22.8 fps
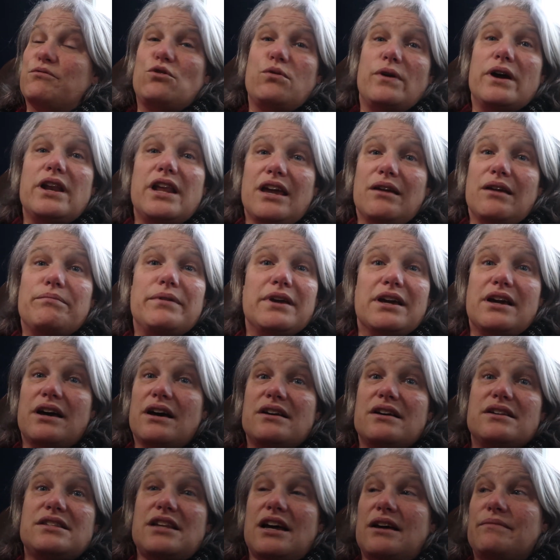quitting
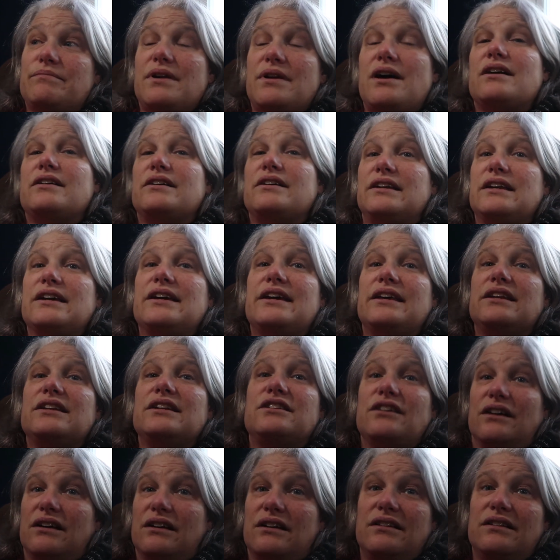because I'm not going to get it
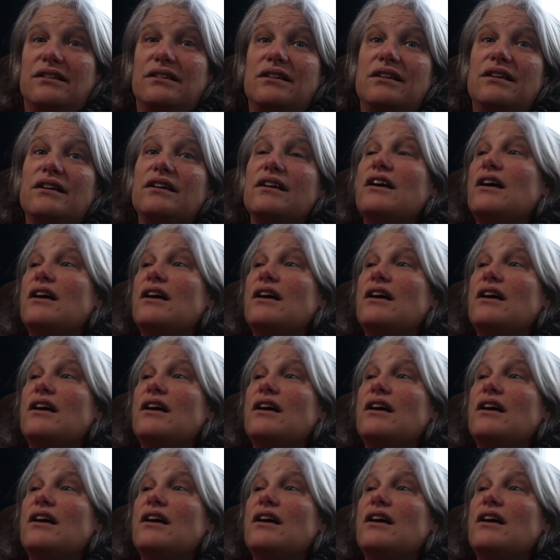done.